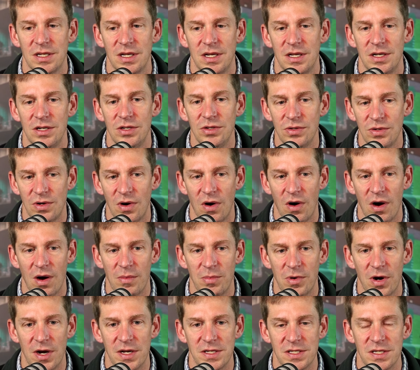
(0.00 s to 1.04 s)
uh, new car
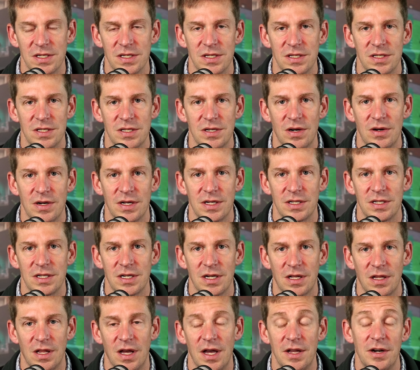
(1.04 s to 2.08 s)
prices starting to
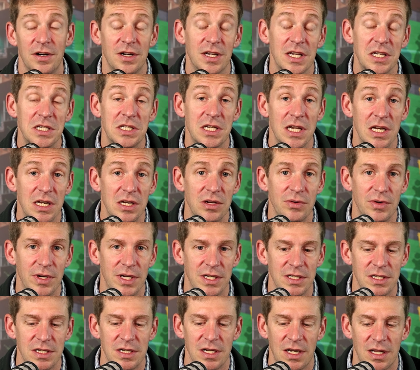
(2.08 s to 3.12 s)
decline or
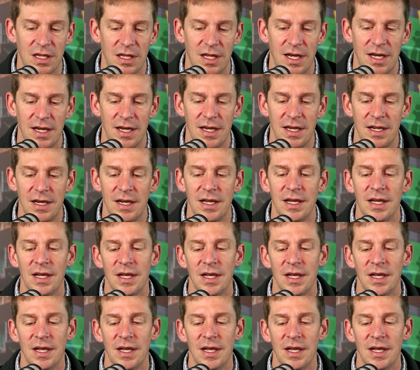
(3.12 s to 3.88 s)
continuing to decline,